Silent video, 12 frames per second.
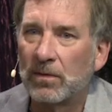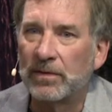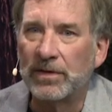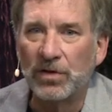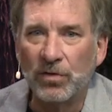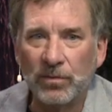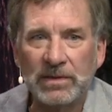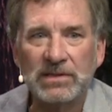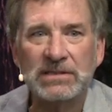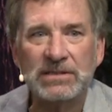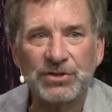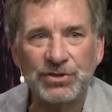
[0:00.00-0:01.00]

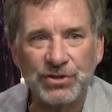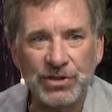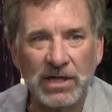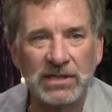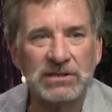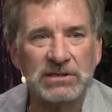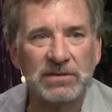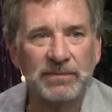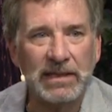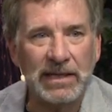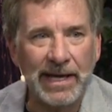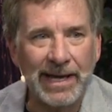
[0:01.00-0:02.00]
Humans just
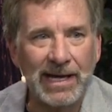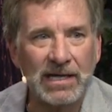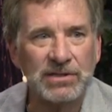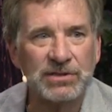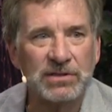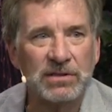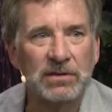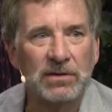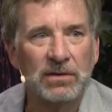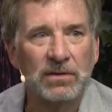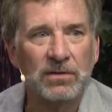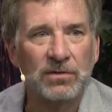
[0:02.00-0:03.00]
being asked
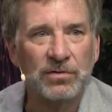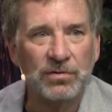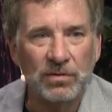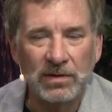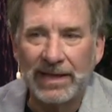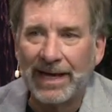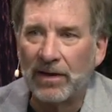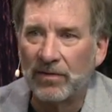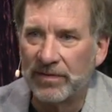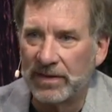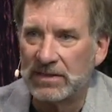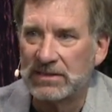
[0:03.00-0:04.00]
to allow
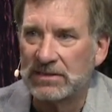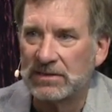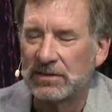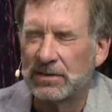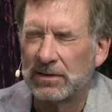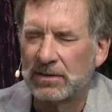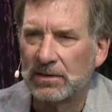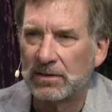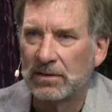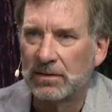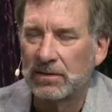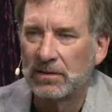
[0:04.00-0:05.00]
this.
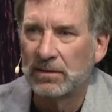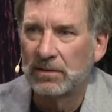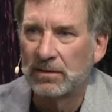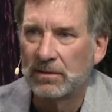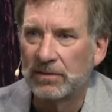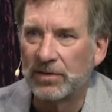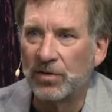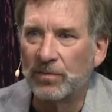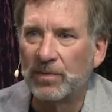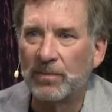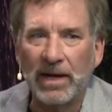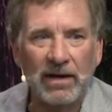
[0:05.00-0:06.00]
The
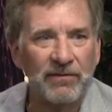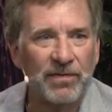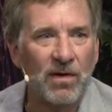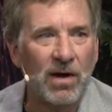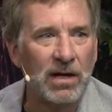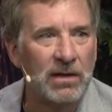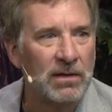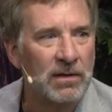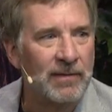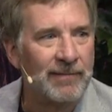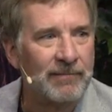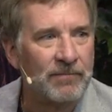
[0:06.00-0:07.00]
human might have thought
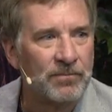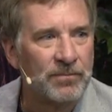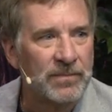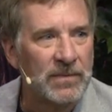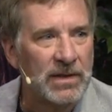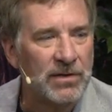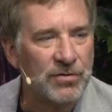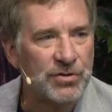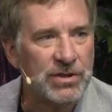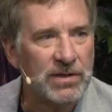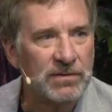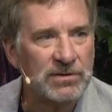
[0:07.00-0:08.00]
he or
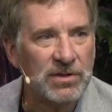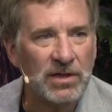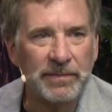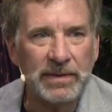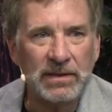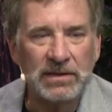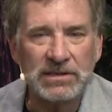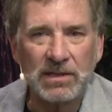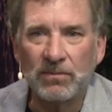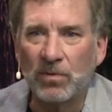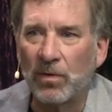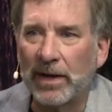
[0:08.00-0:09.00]
she was going to be
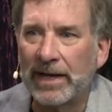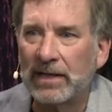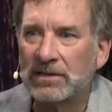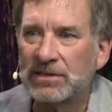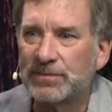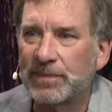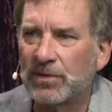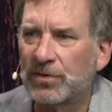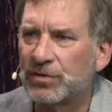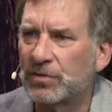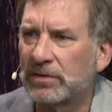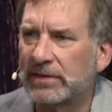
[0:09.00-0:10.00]
some grand
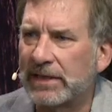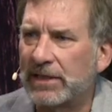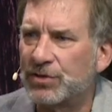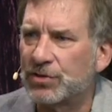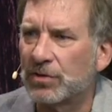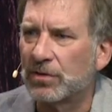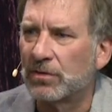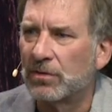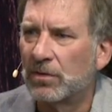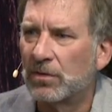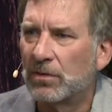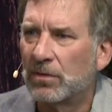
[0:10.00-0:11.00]
spiritual teacher
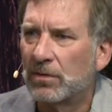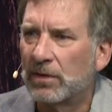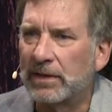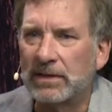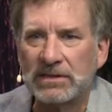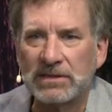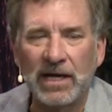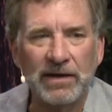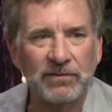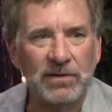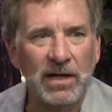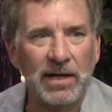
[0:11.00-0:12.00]
in this
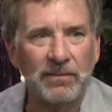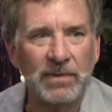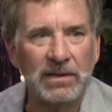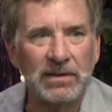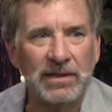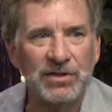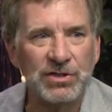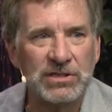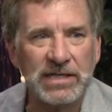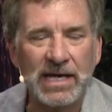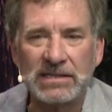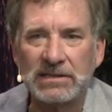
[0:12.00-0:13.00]
lifetime, and it
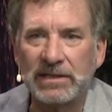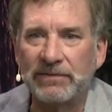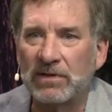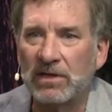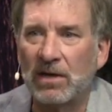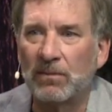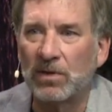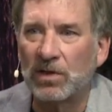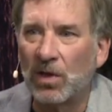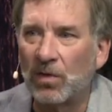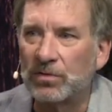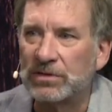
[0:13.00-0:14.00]
just hasn't even come
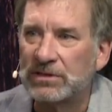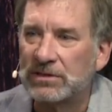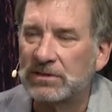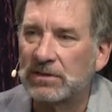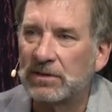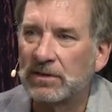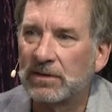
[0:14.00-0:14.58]
close.